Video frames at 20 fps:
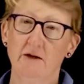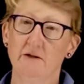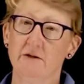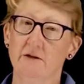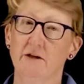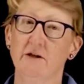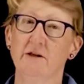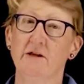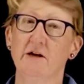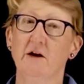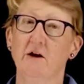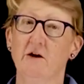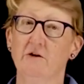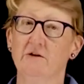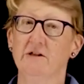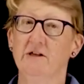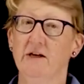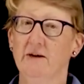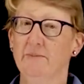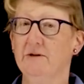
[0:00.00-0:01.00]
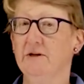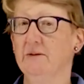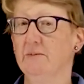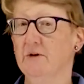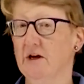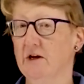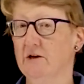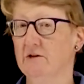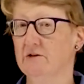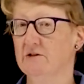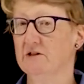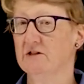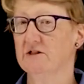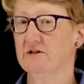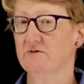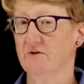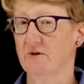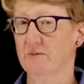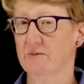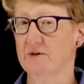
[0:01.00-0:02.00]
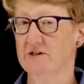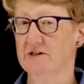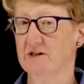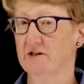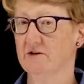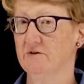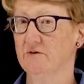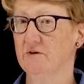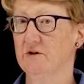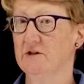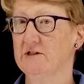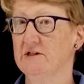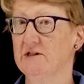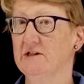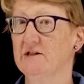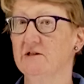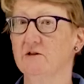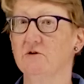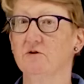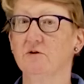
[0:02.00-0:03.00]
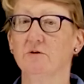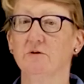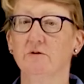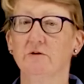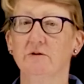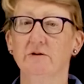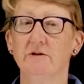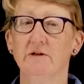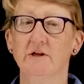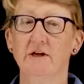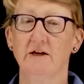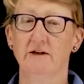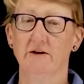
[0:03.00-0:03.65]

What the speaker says: So then they called in epidemiologists from the Center for Disease Control,